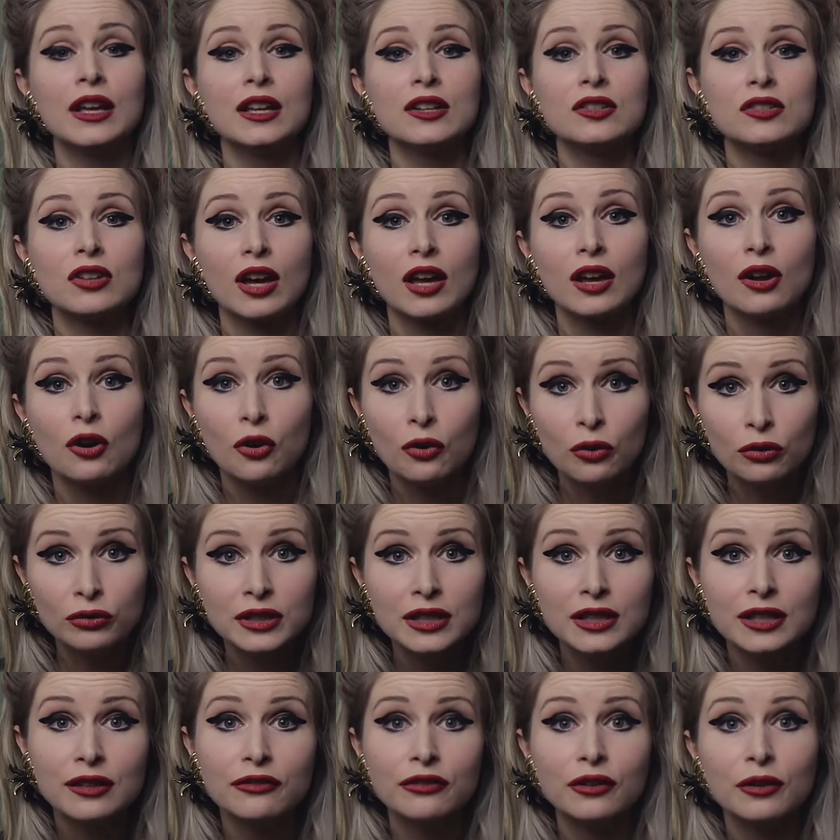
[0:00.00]
Try all
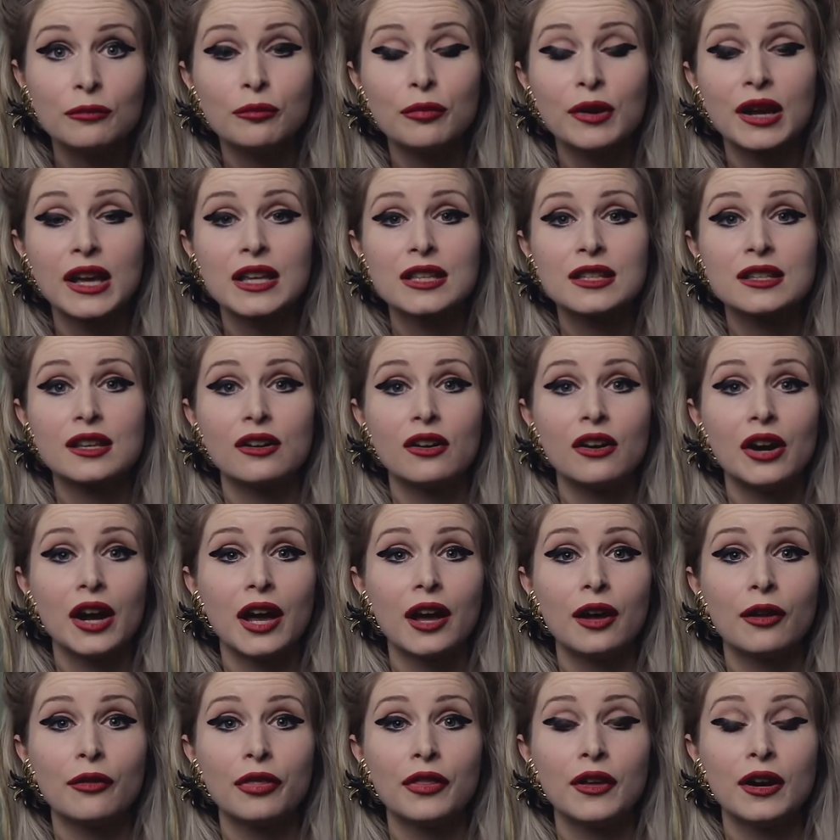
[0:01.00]
the different brands that are
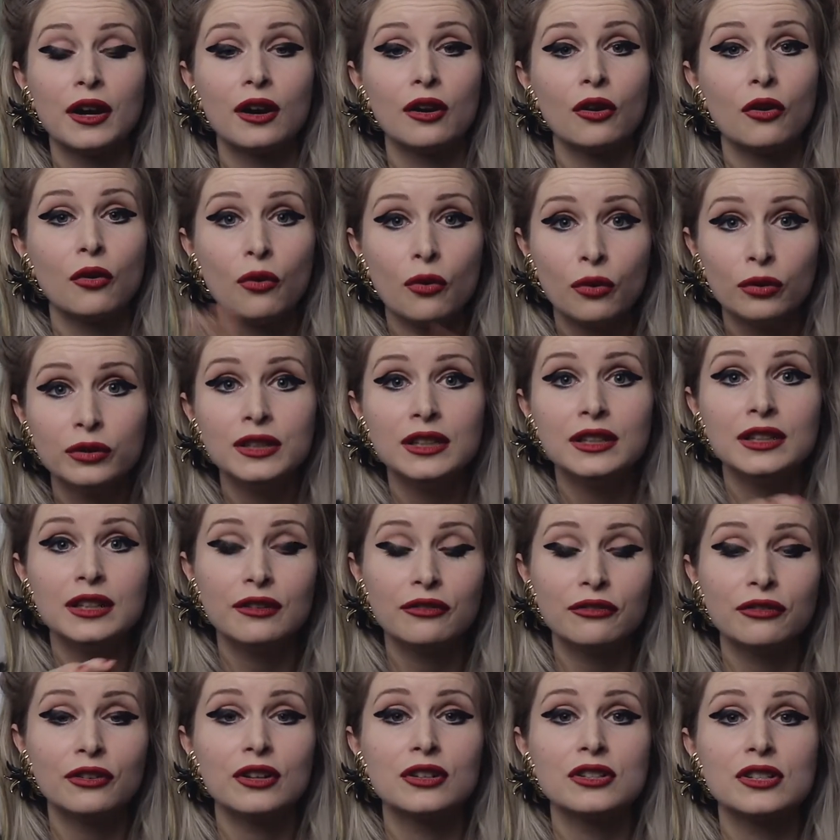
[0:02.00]
out there, all the
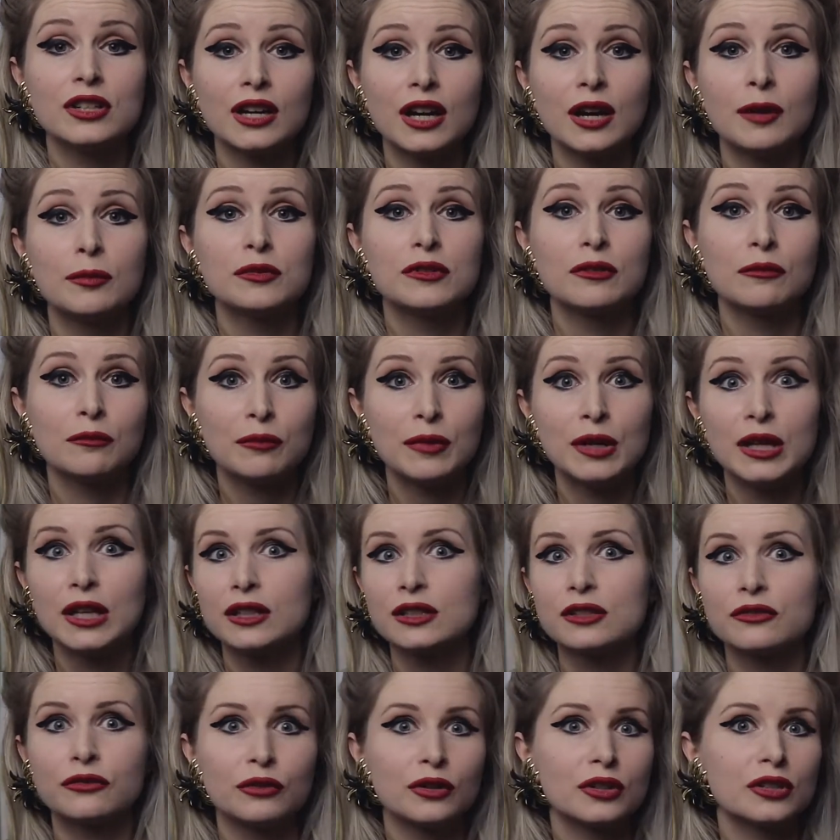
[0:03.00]
different types of
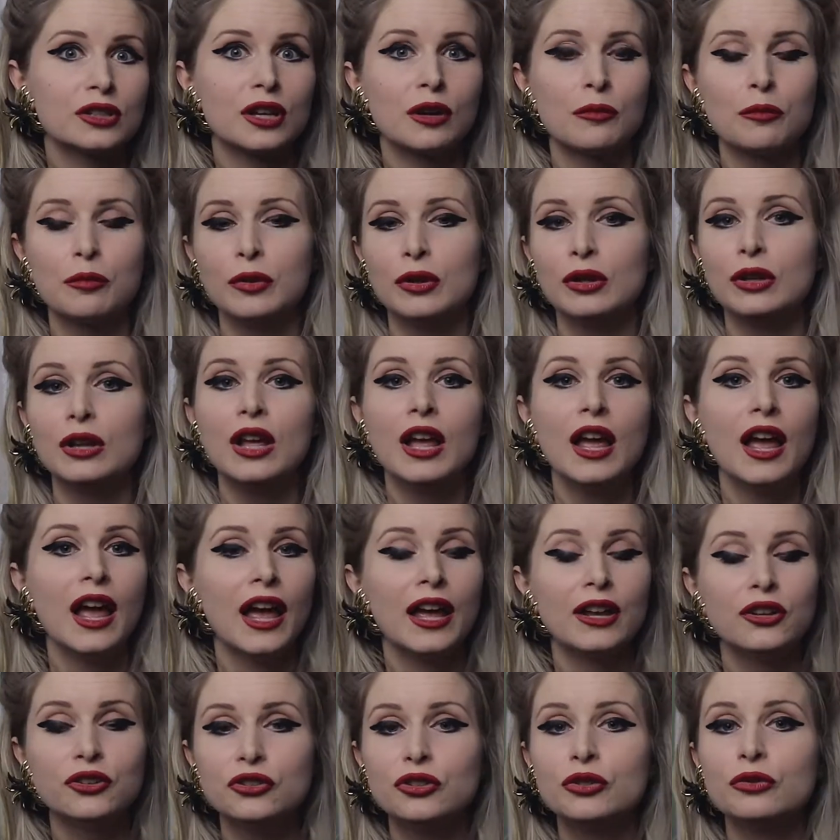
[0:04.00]
milks, for example,
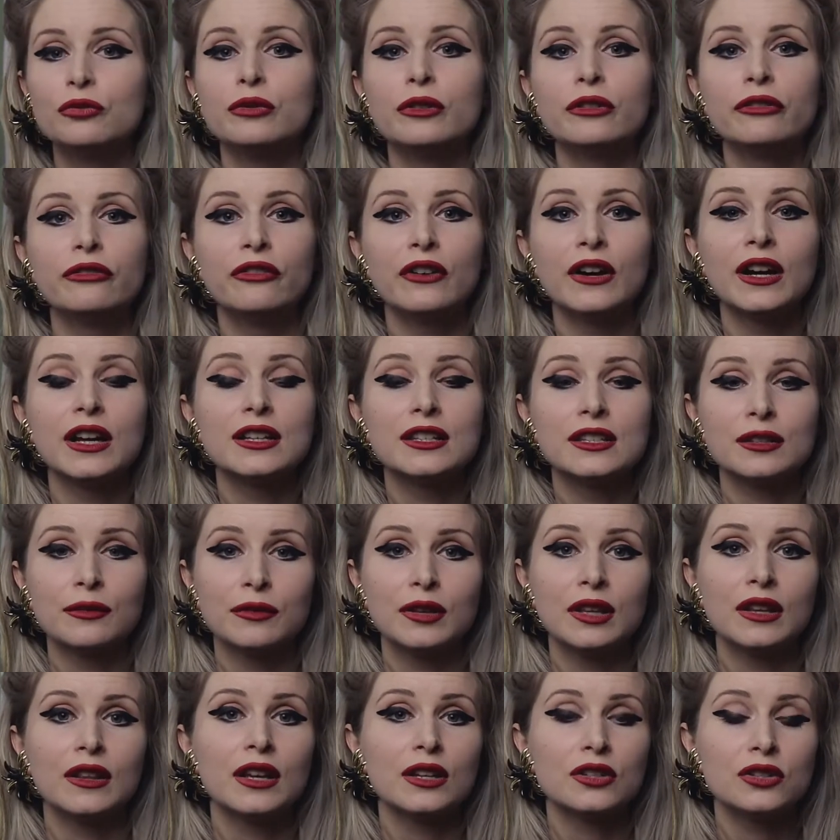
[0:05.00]
and you will find
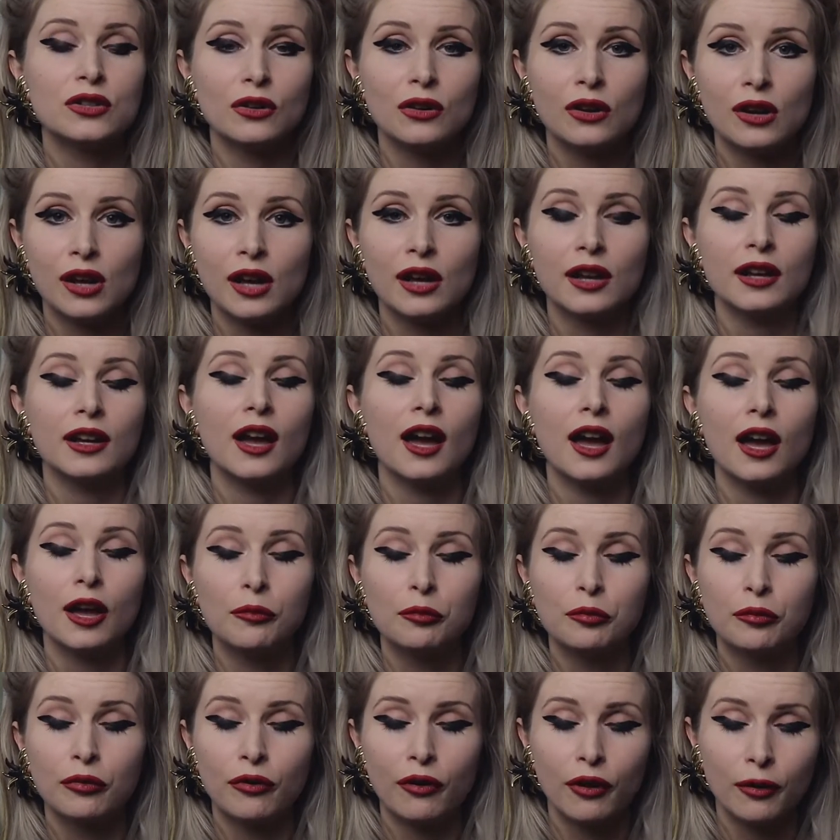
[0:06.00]
something that you like, I
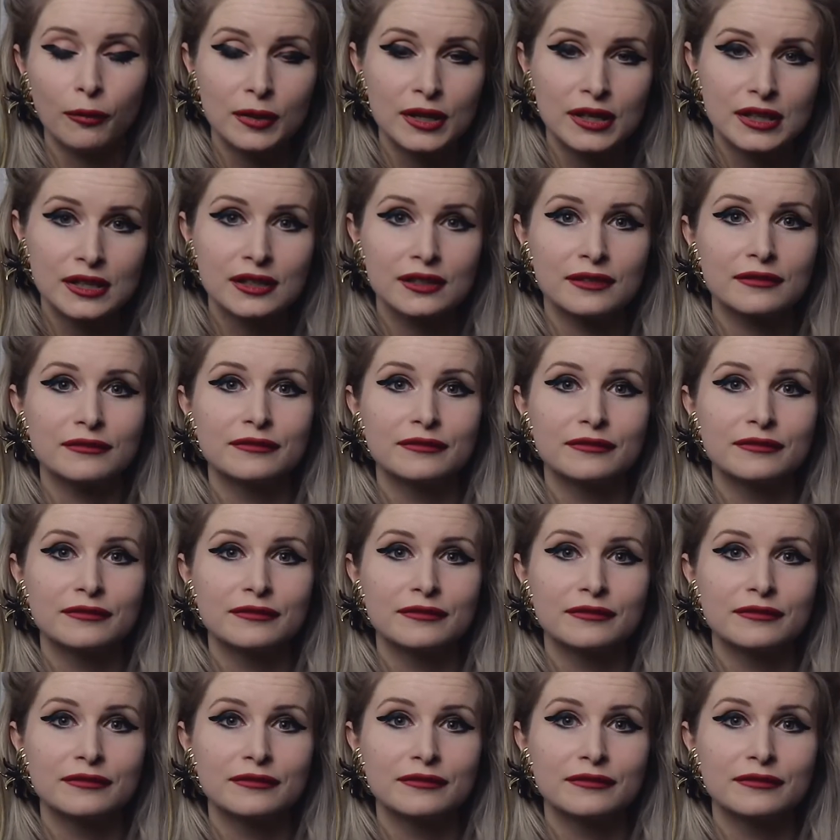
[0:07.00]
promise.